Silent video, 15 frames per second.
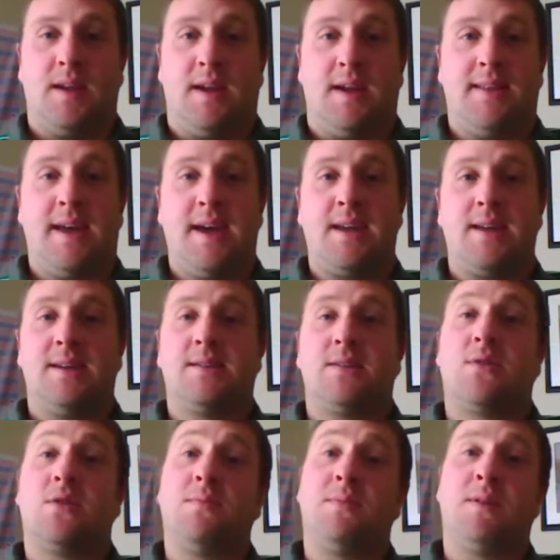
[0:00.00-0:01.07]
And that is
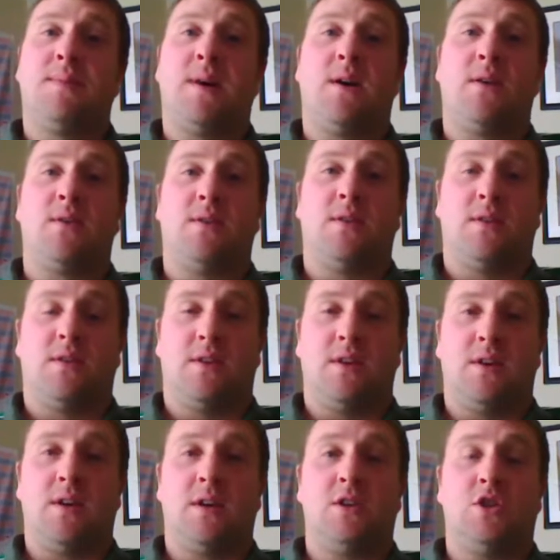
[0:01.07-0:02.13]
a little bit about
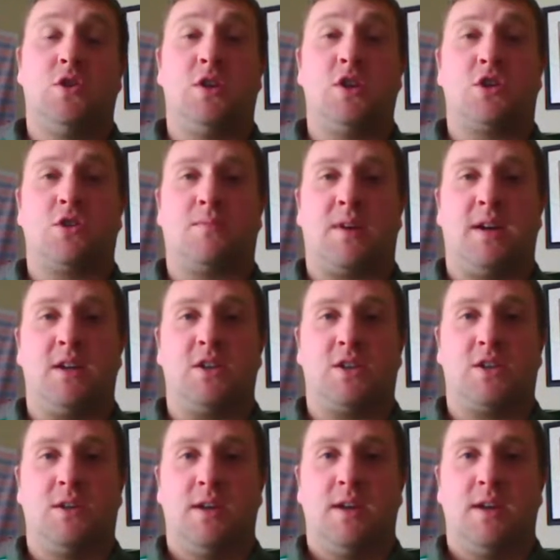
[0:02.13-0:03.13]
the judicial branch.